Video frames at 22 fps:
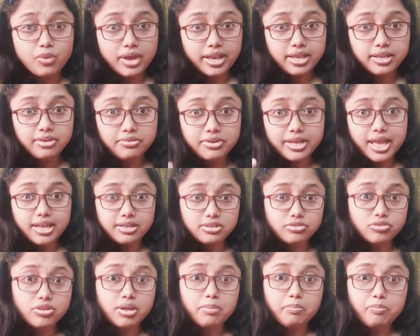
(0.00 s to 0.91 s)
when you get
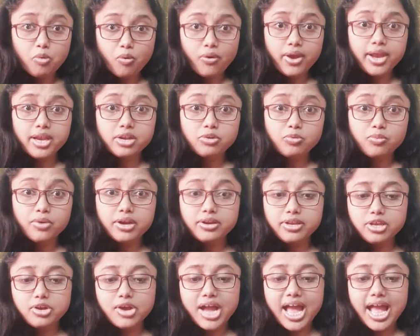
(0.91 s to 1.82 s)
to the point where
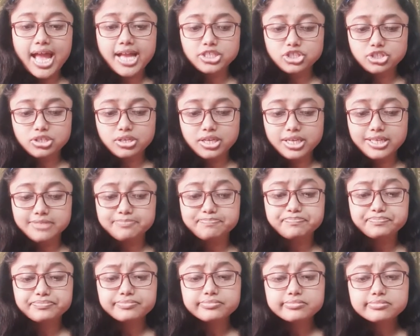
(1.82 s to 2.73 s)
you actually
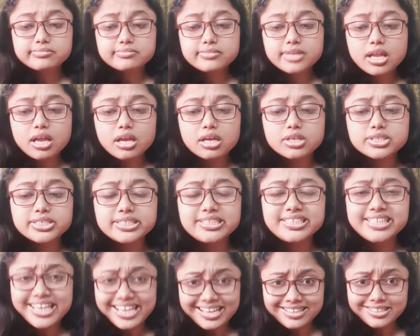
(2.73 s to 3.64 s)

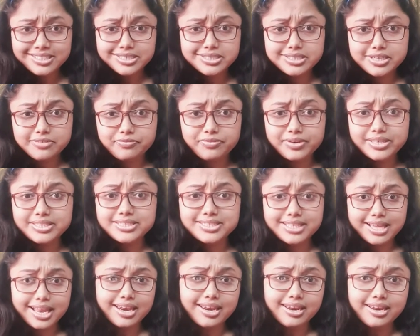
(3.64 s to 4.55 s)
see the
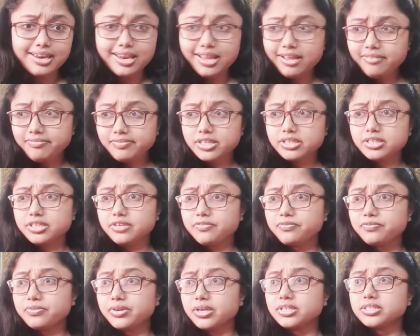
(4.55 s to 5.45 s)
difference and live the
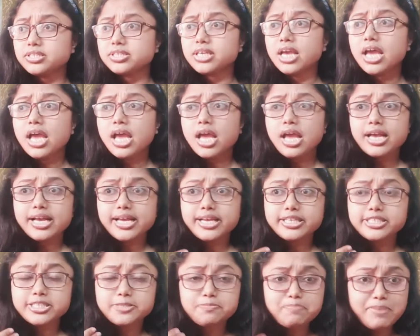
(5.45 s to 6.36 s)
difference,
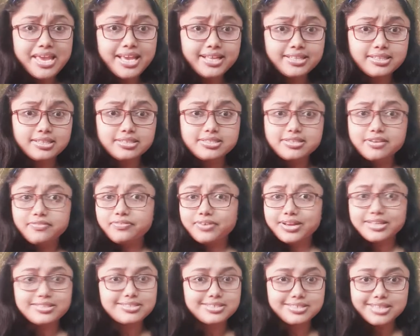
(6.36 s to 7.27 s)
speak the
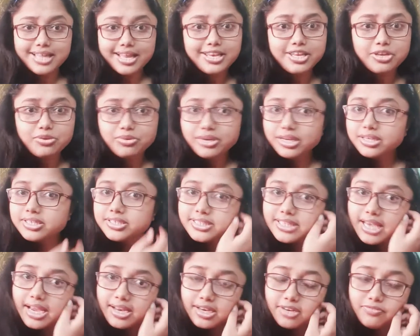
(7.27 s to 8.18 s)
difference, then you can
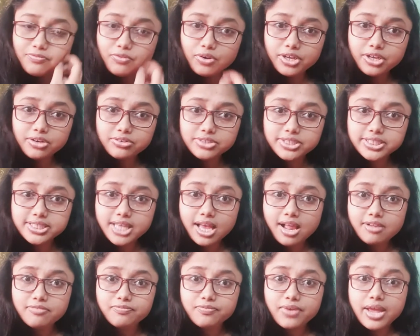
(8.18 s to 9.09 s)
decide it for
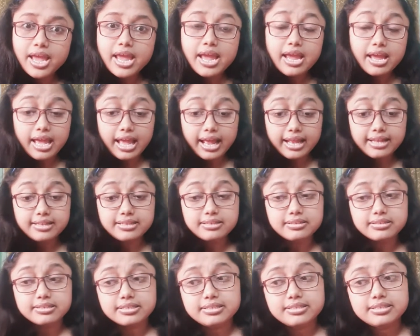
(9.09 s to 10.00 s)
yourself.
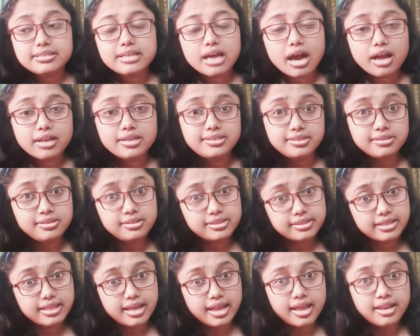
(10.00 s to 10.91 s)
And until
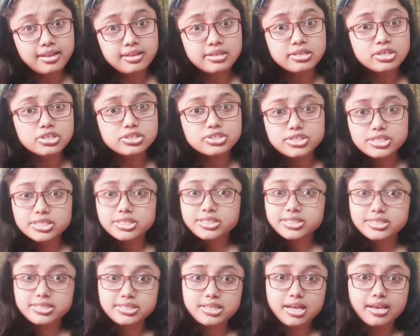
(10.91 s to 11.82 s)
then,
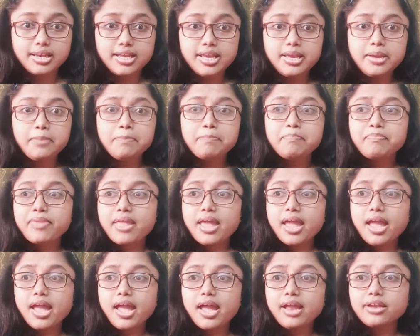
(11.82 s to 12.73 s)
just study
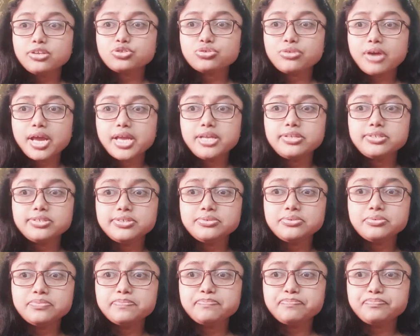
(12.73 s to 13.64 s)
and try
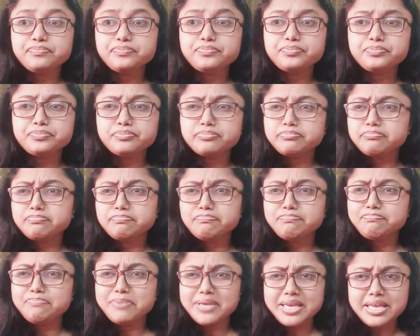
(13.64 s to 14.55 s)
to
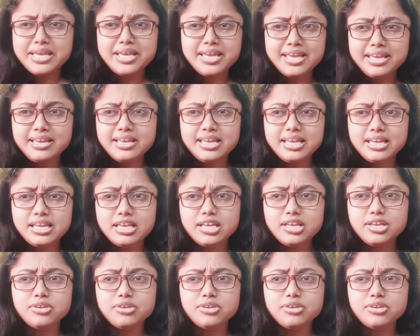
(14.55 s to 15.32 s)
be